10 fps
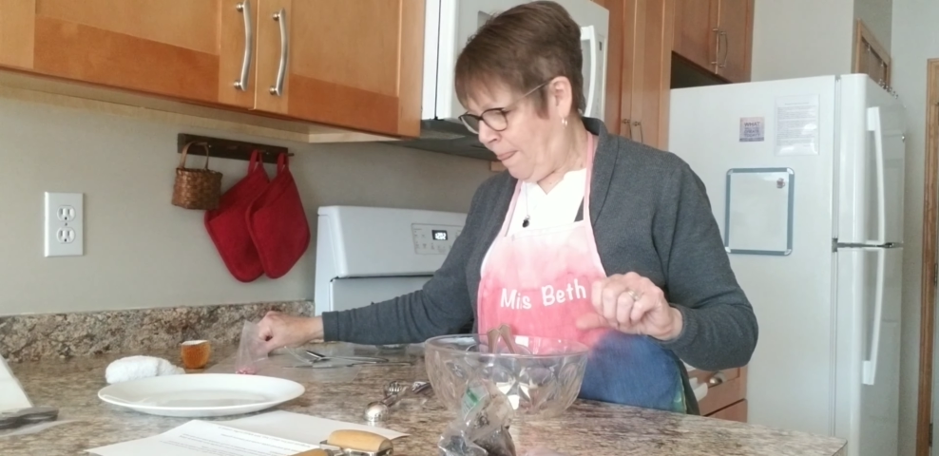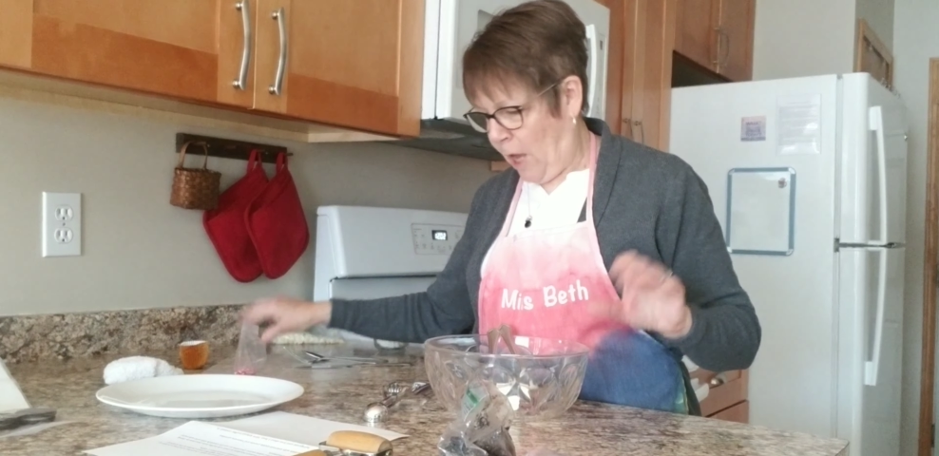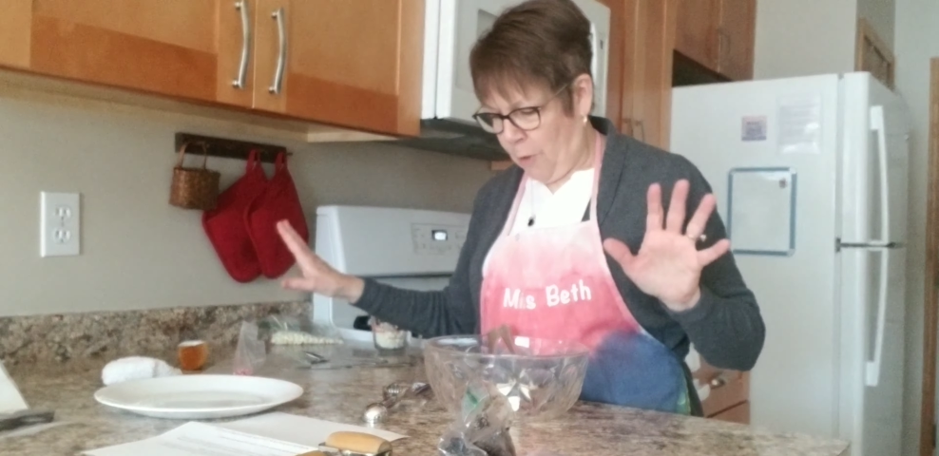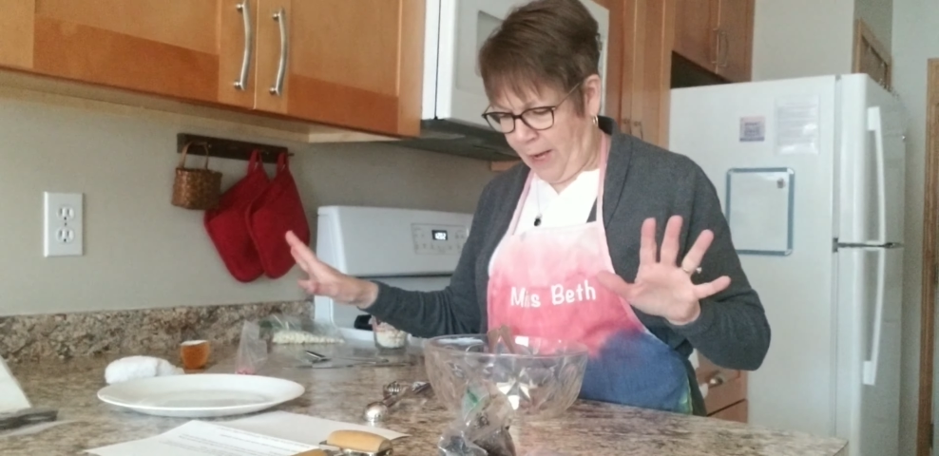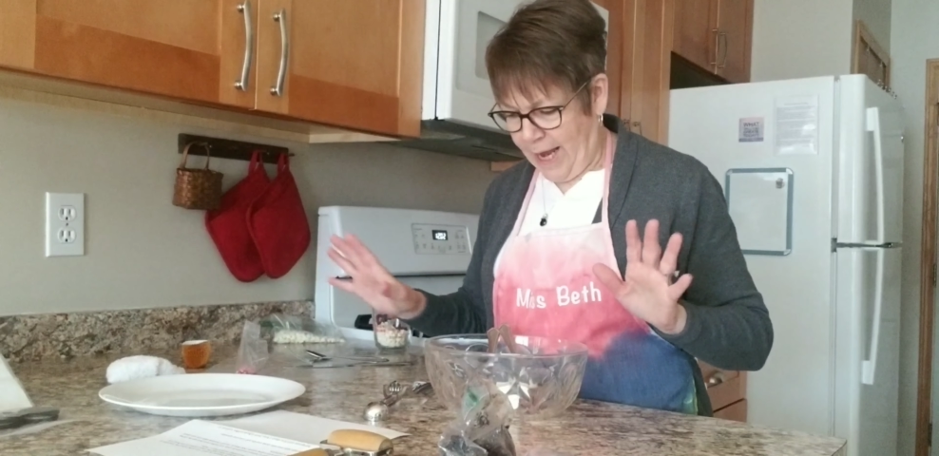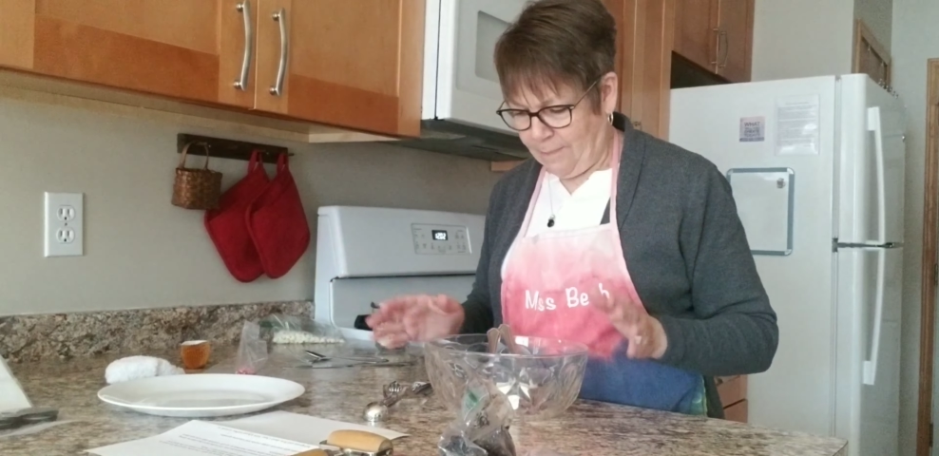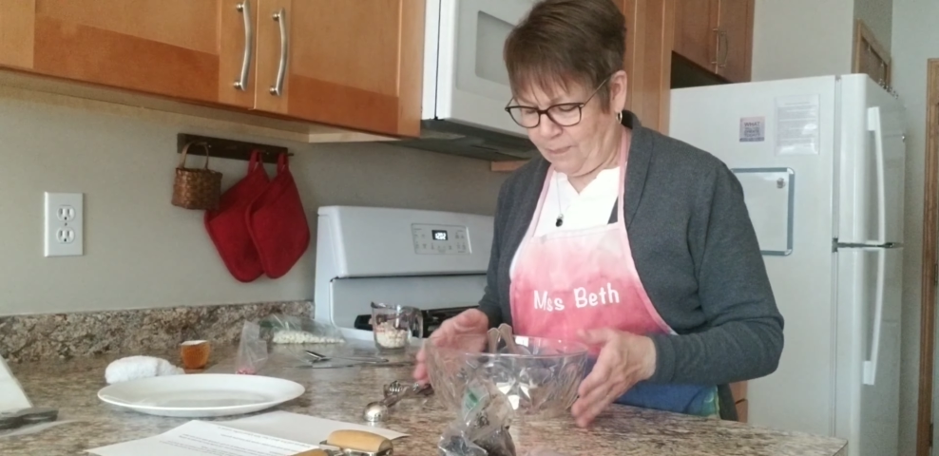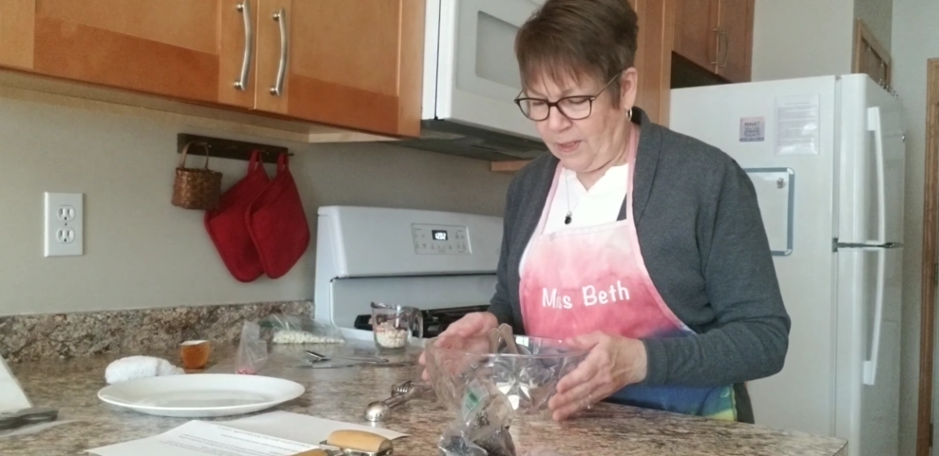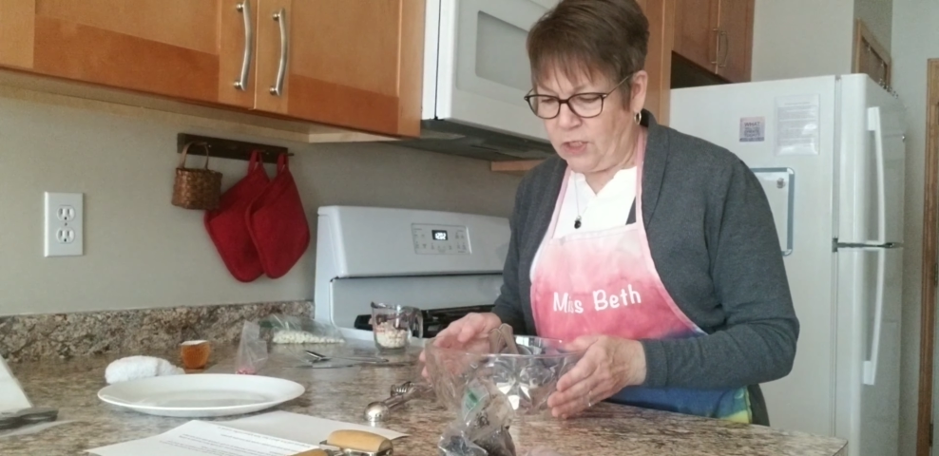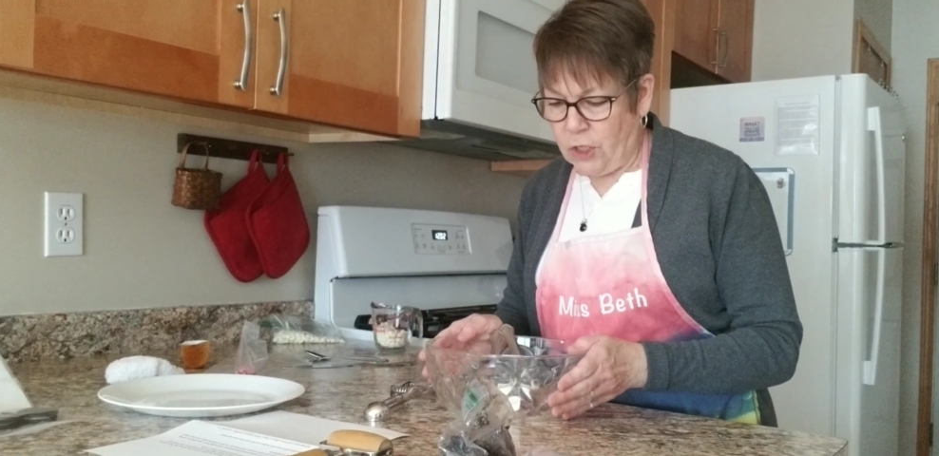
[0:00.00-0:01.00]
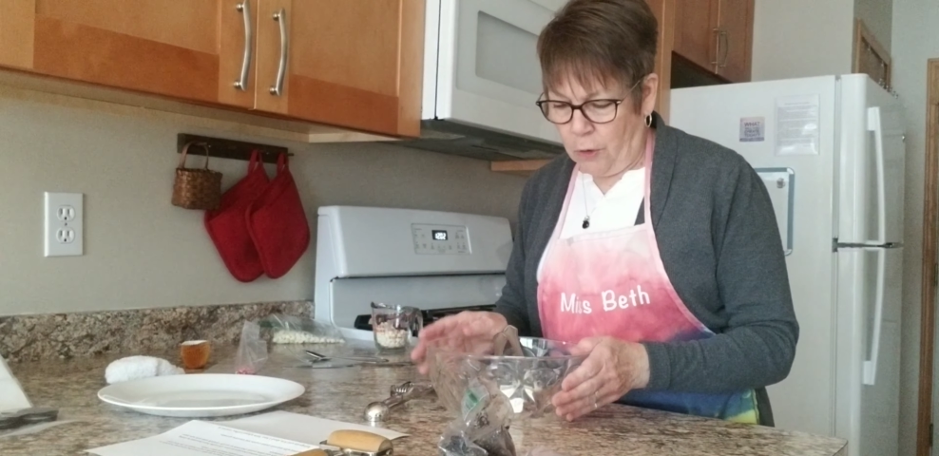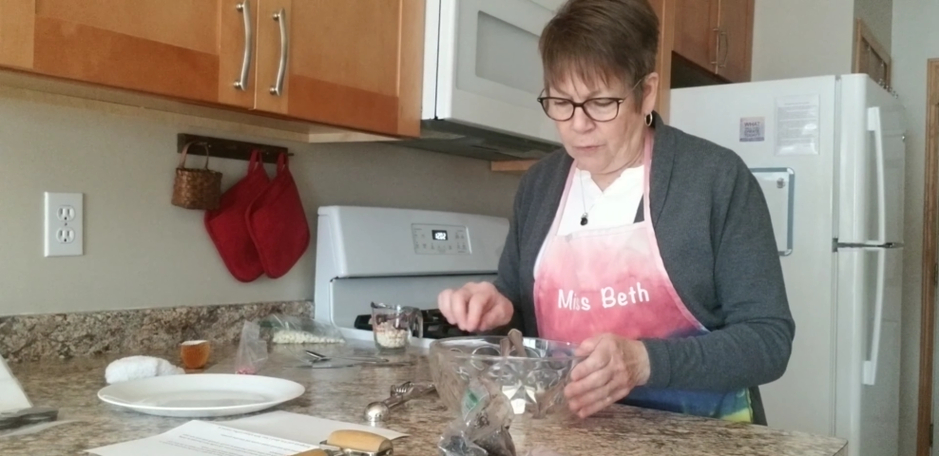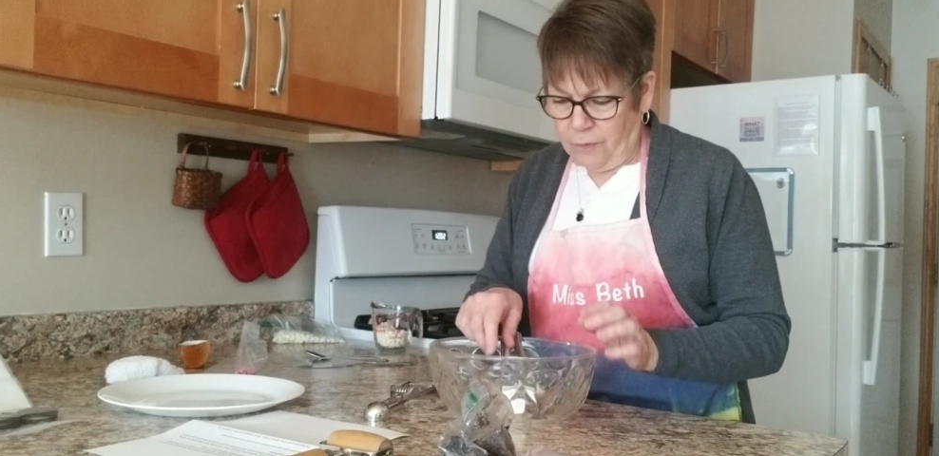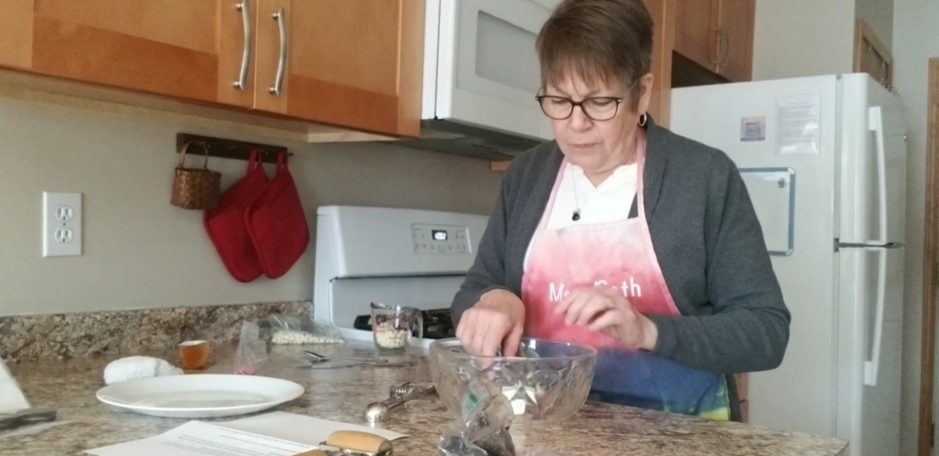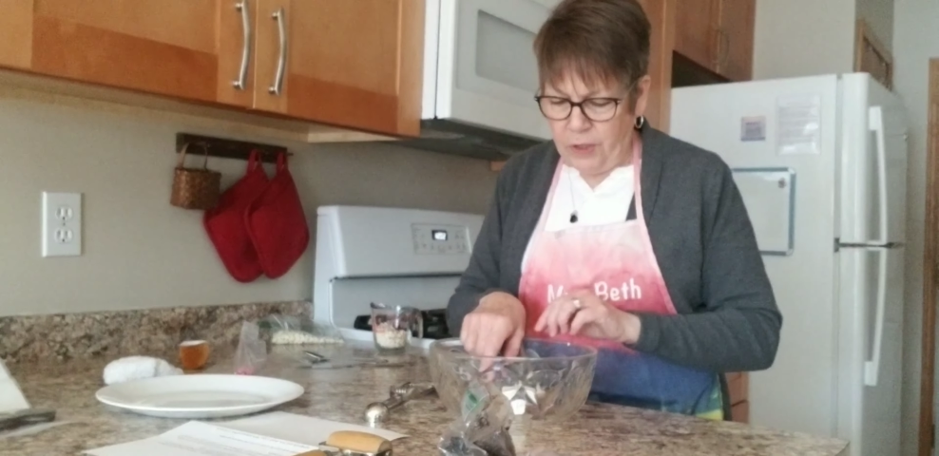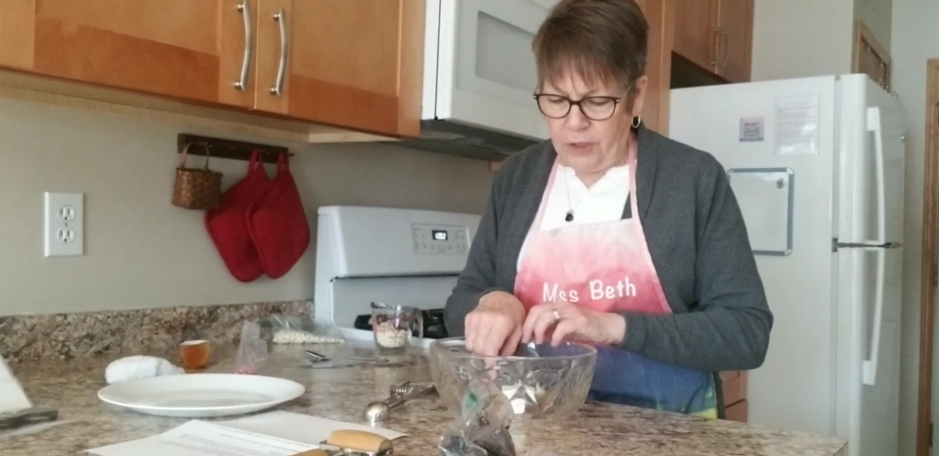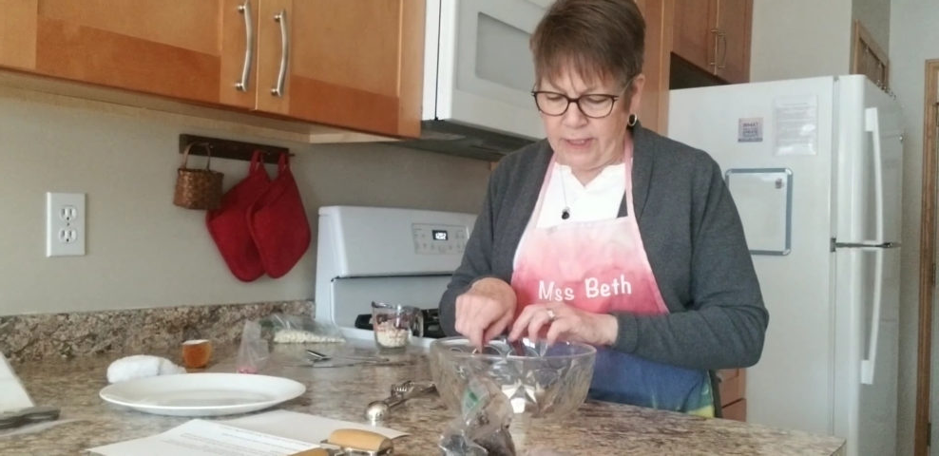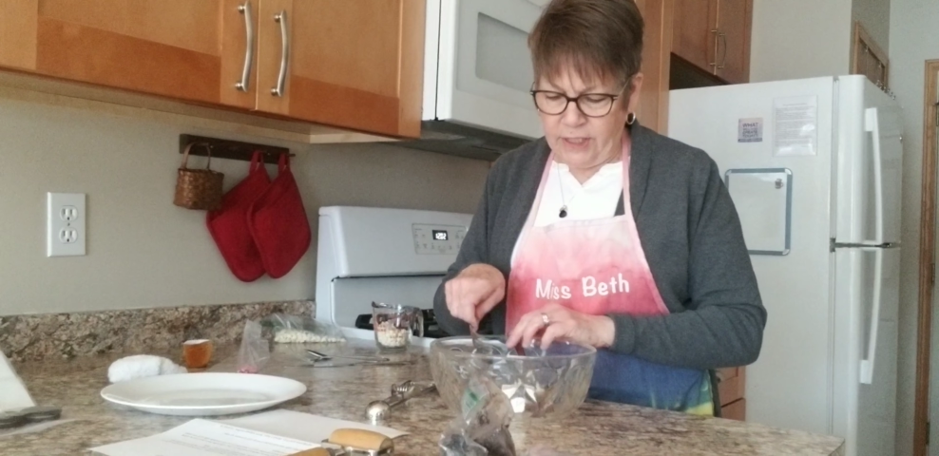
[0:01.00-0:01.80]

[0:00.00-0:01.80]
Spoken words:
Okay, so you're going to